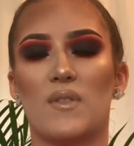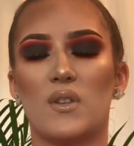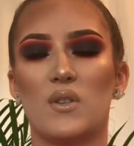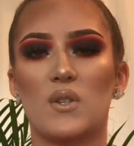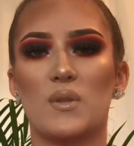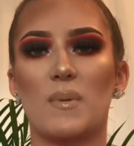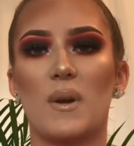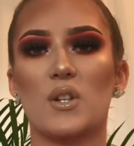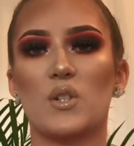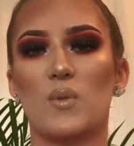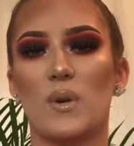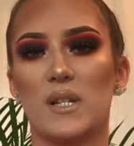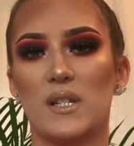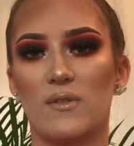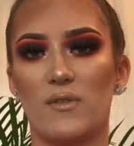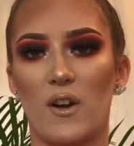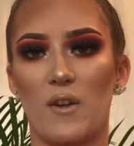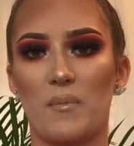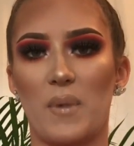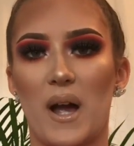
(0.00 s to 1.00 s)
This was about
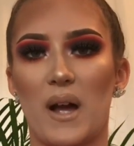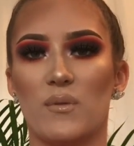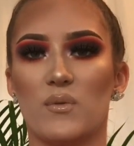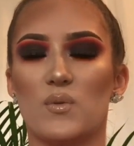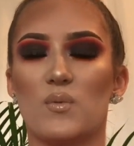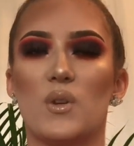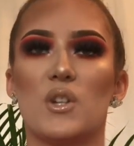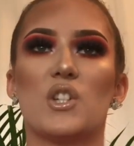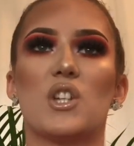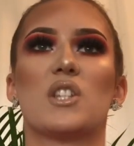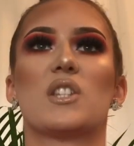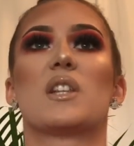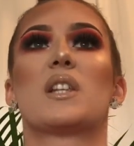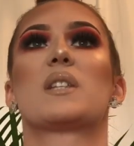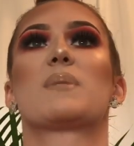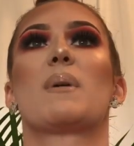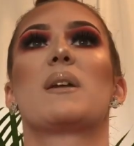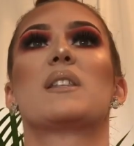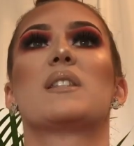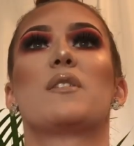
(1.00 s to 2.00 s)
£25, which is
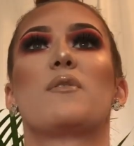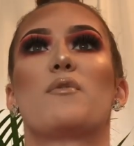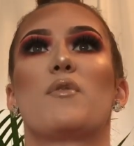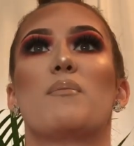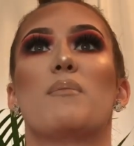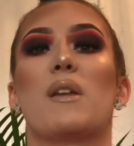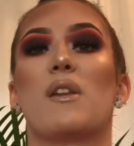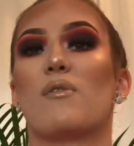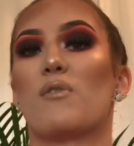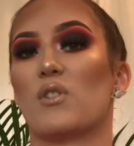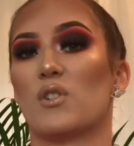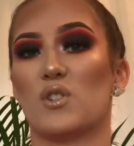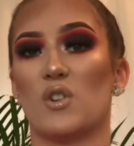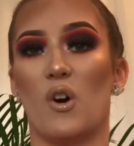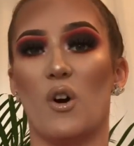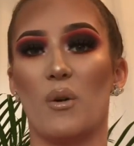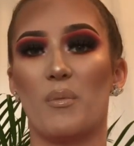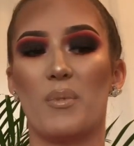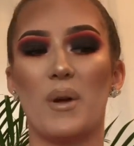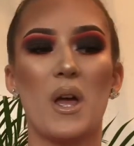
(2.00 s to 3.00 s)
expensive for me for a
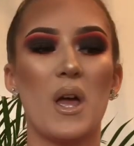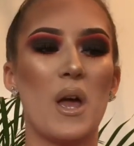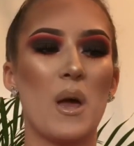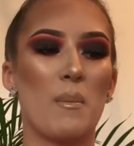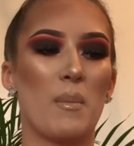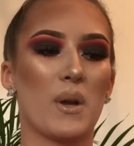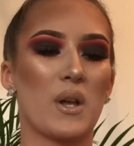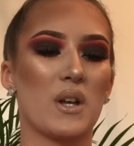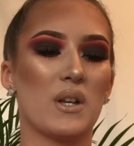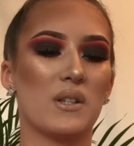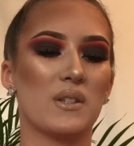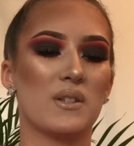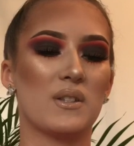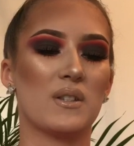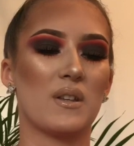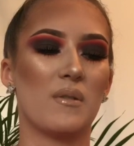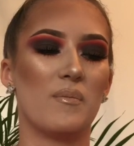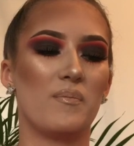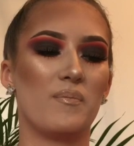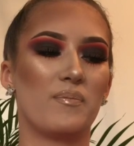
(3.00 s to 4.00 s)
top,
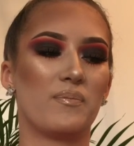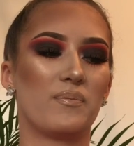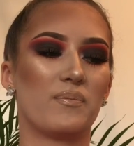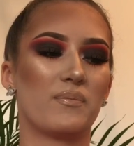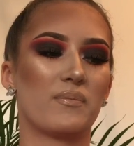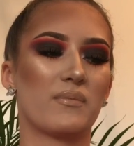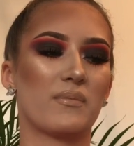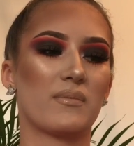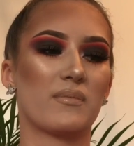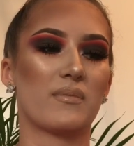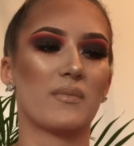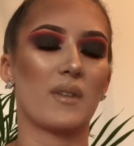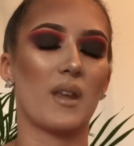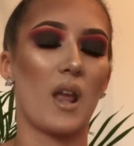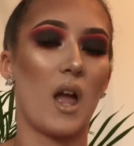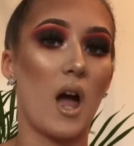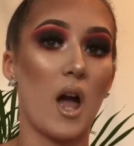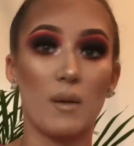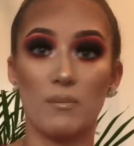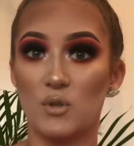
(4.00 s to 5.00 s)
because
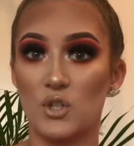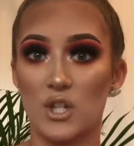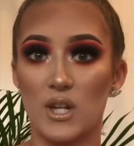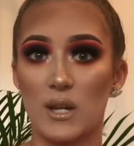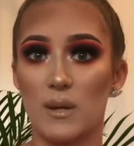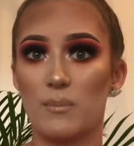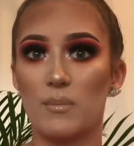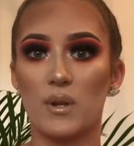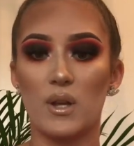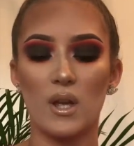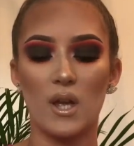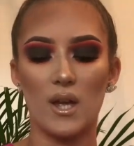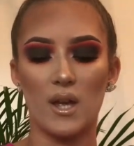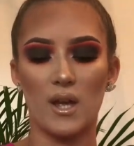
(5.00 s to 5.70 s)
I'm cheap.